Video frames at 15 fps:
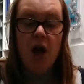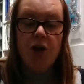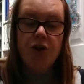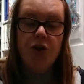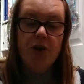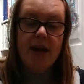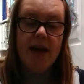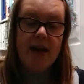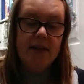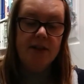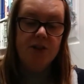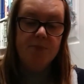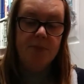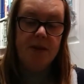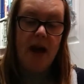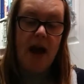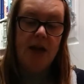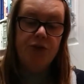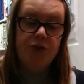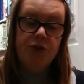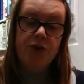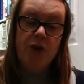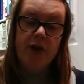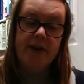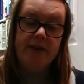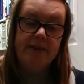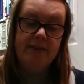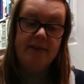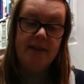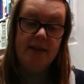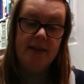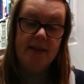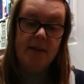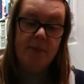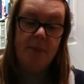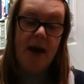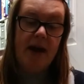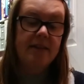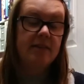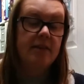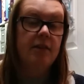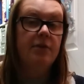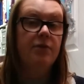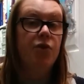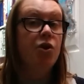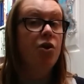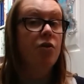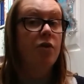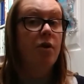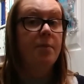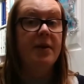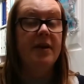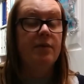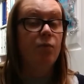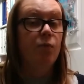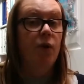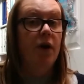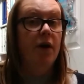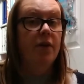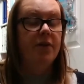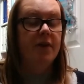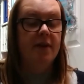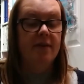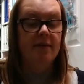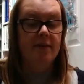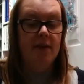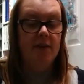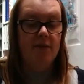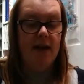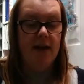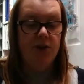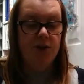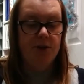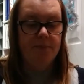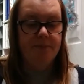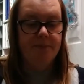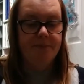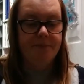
Young Englishmen, I do not consider that the past of Europe is worth consideration."